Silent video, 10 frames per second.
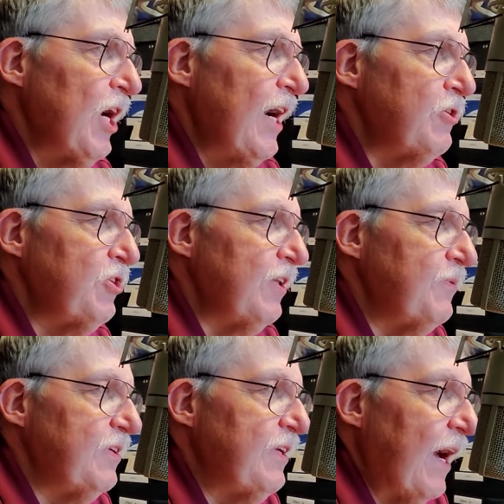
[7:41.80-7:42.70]
she
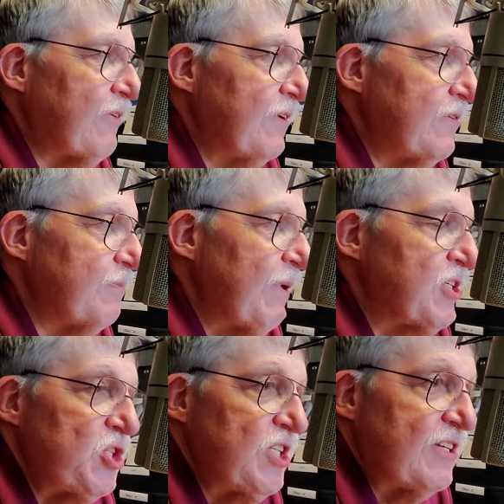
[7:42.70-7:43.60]
lives in Texas, but
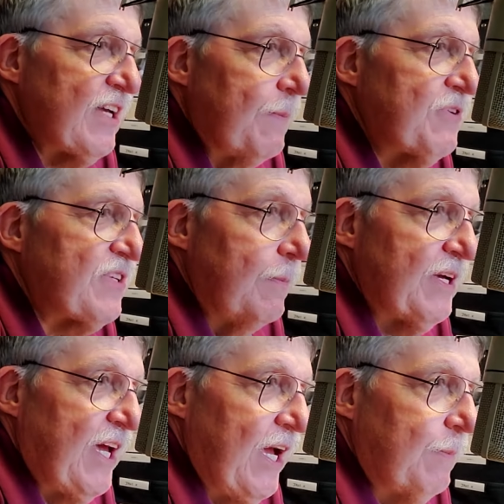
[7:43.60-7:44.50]
she does have a summer
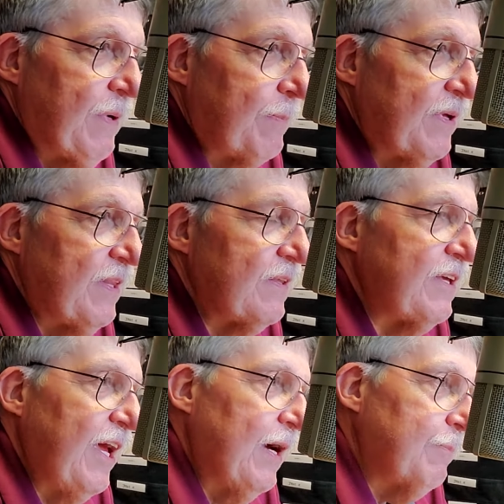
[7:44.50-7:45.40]
camp up in
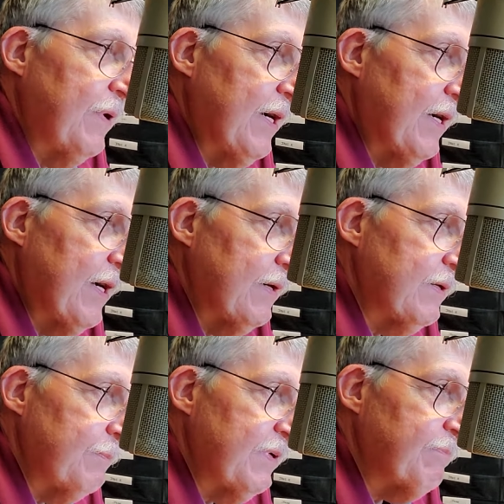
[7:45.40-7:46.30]

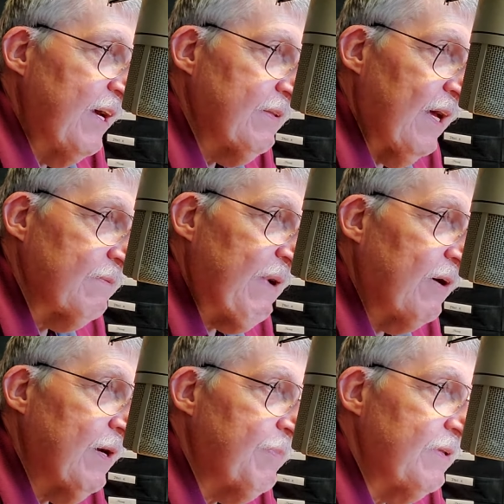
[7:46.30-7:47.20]
that
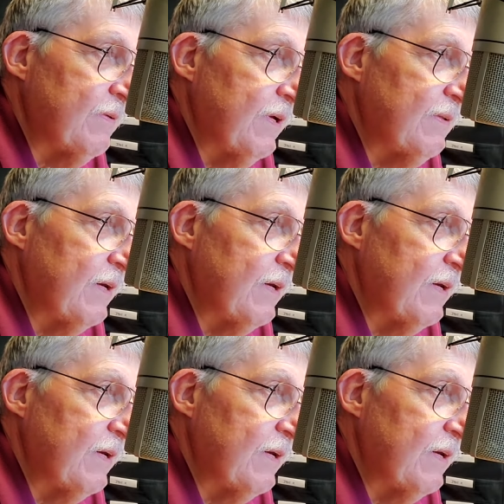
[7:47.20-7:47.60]
mountain up in